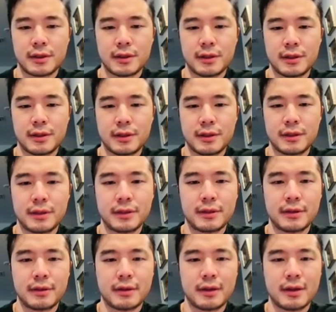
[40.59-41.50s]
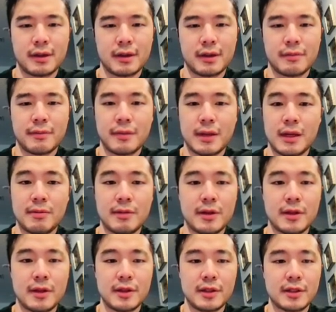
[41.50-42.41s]
and
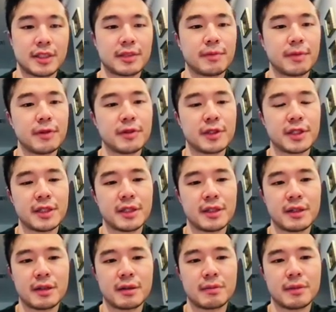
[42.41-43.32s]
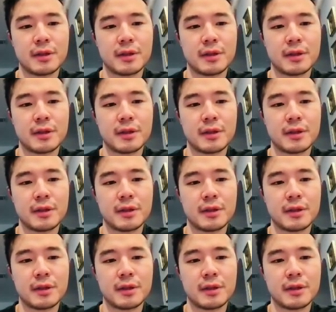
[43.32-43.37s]
maybe this is mucin,